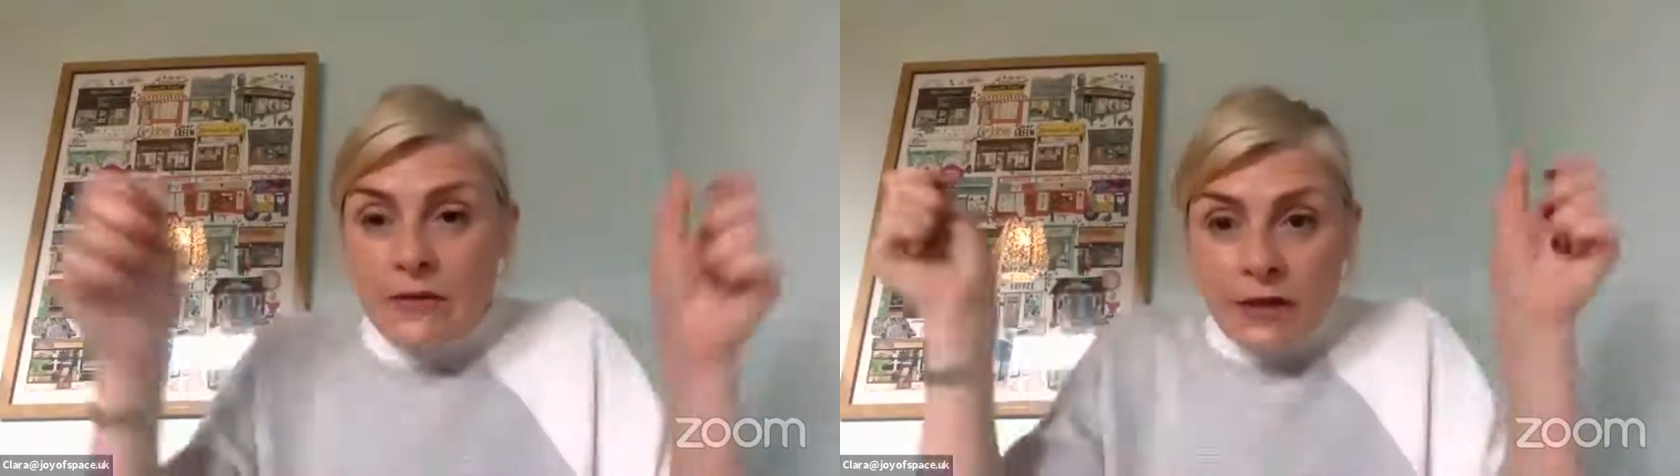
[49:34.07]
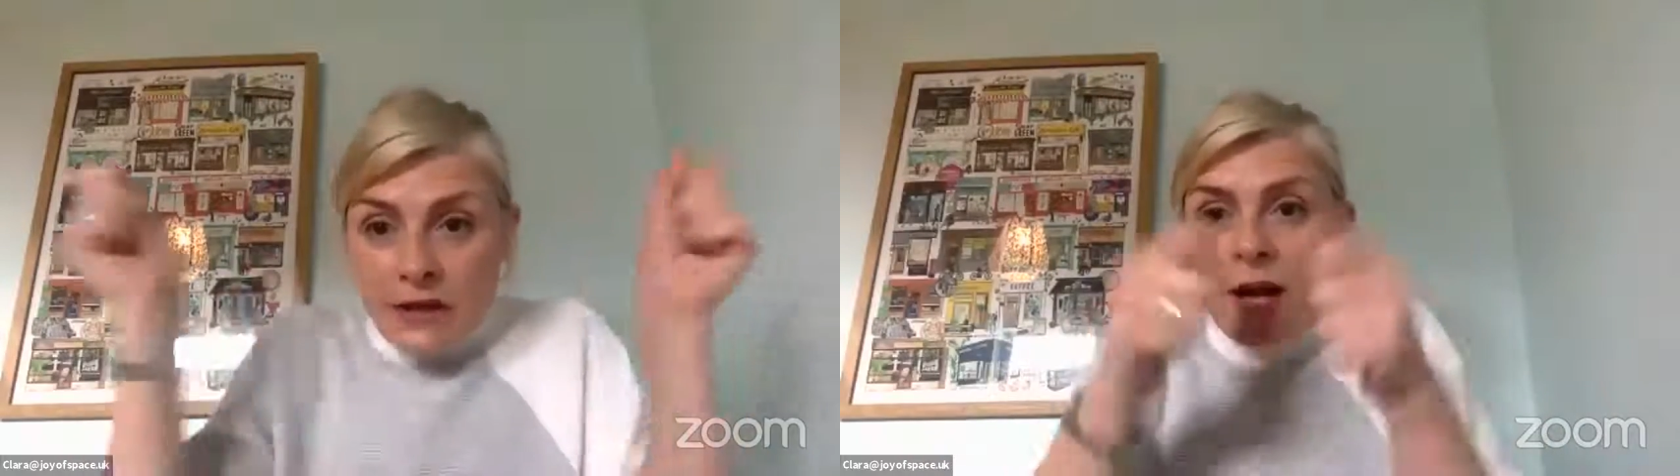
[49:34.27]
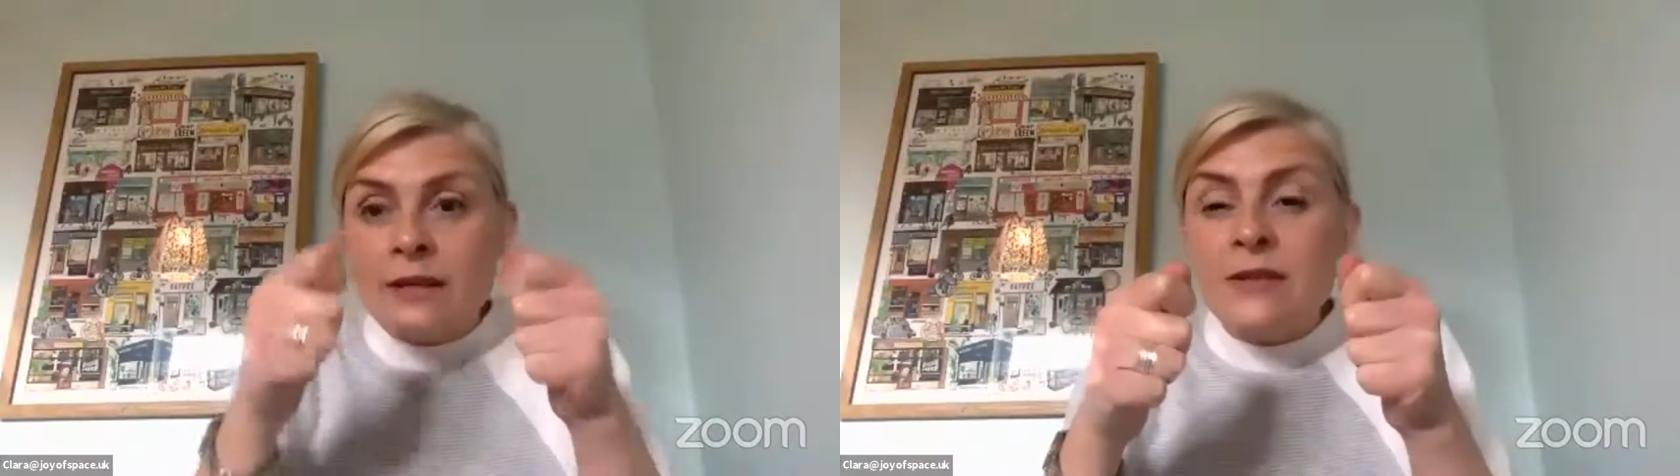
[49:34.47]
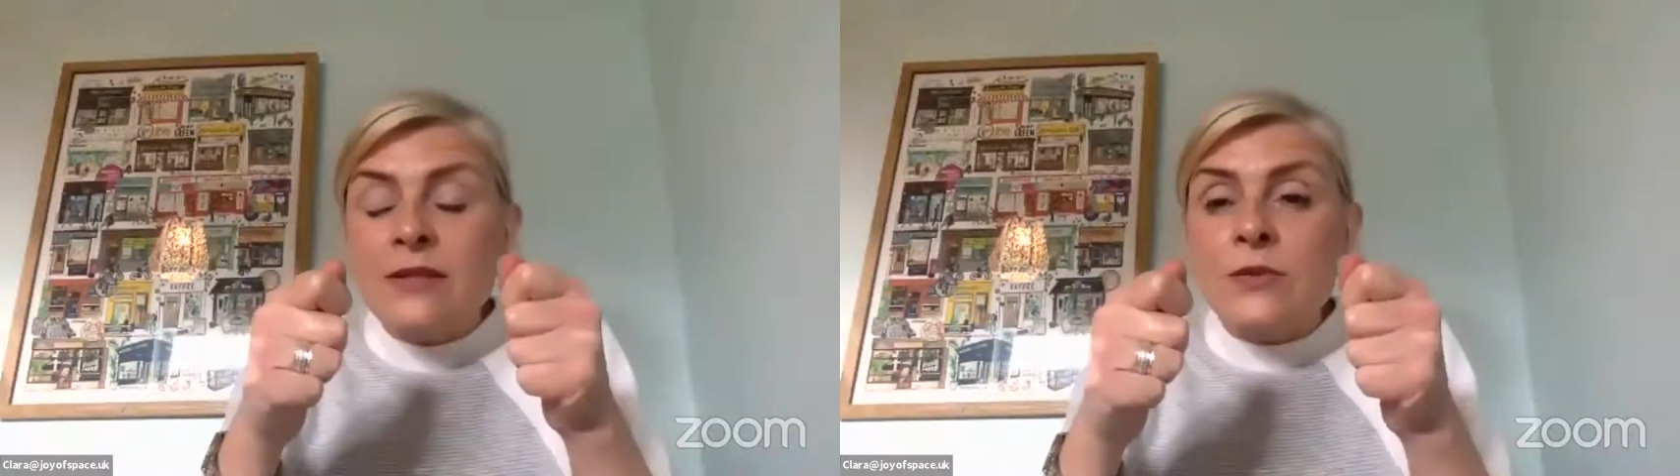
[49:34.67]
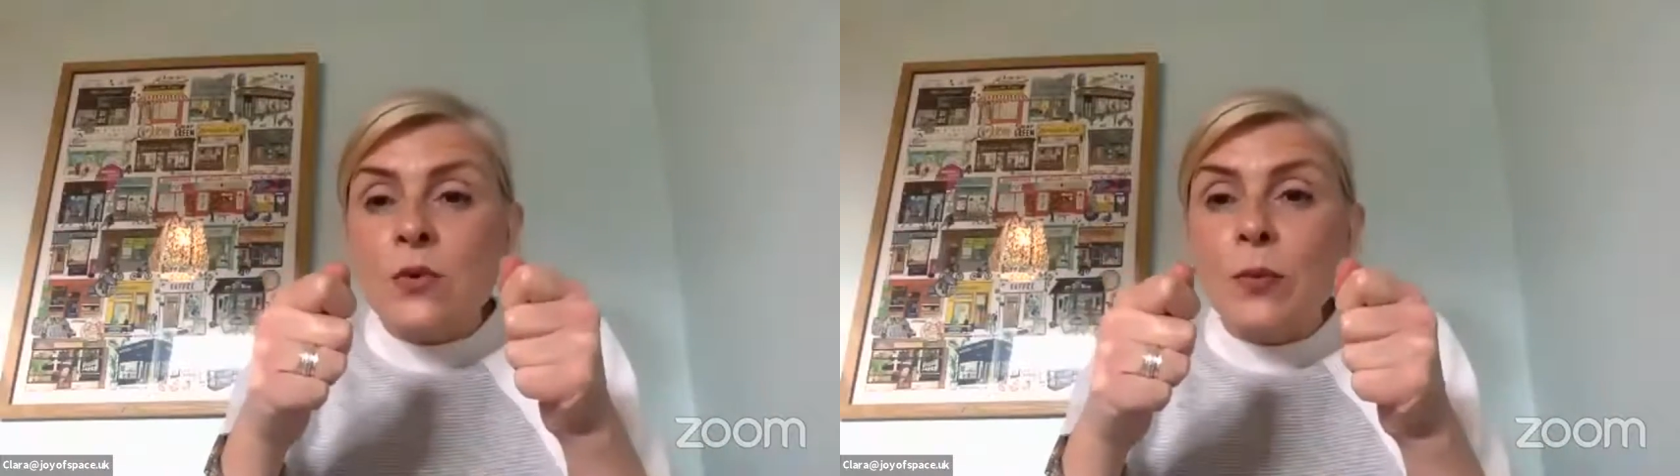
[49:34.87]
their
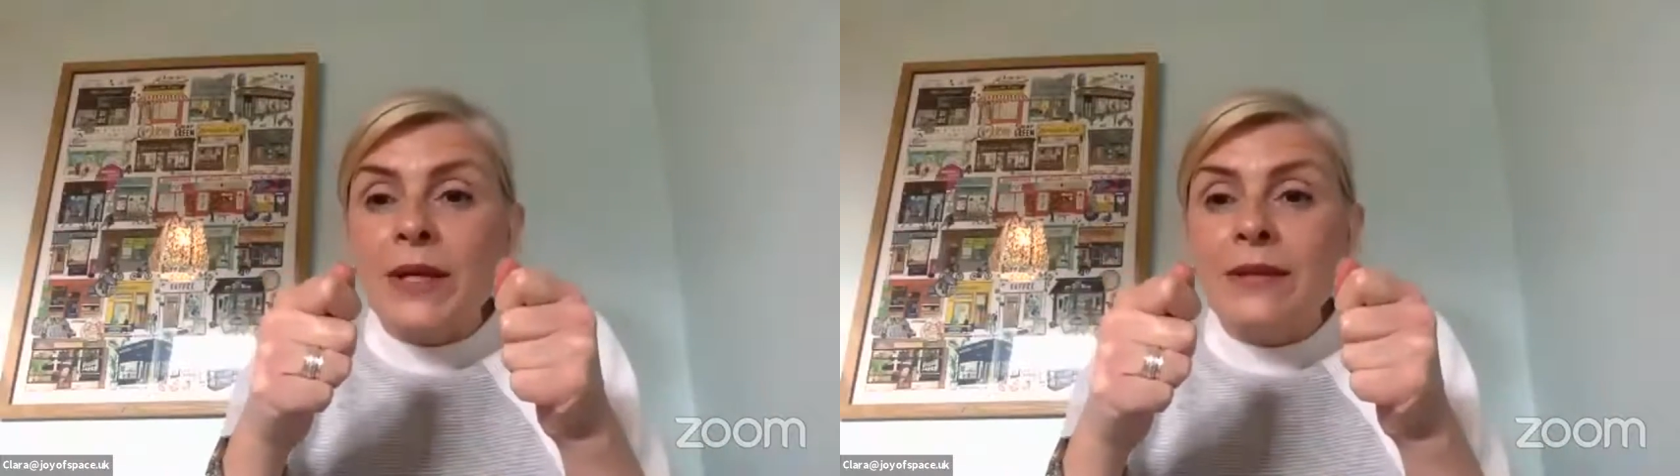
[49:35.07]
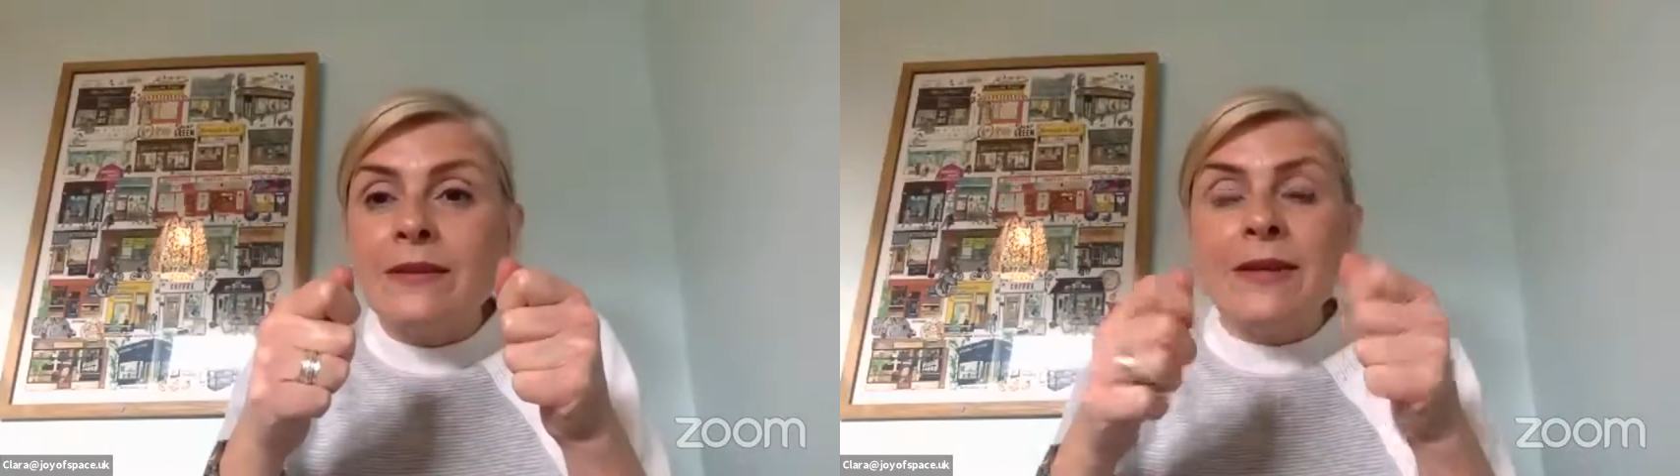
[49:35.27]
curtains open.